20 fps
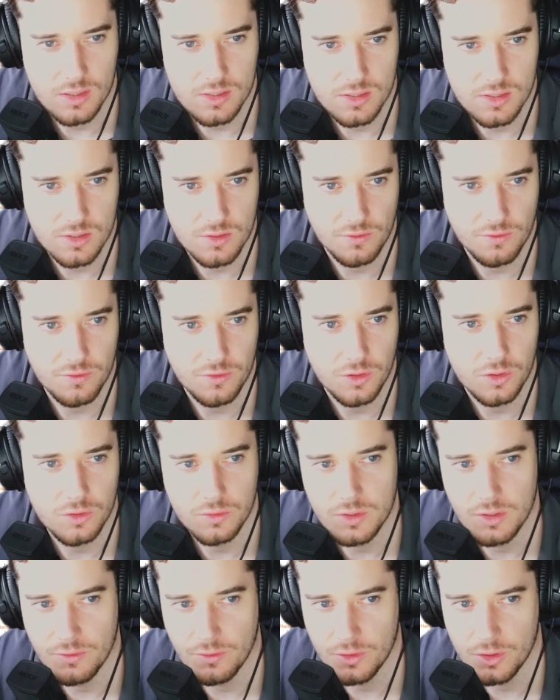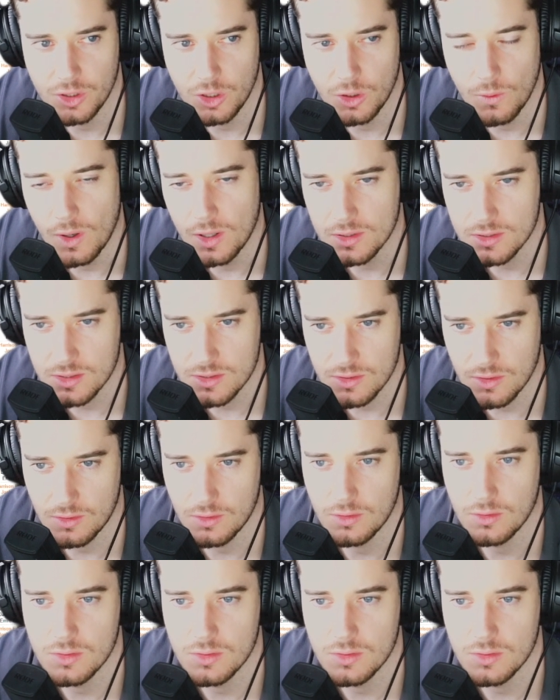There's just a few different nuances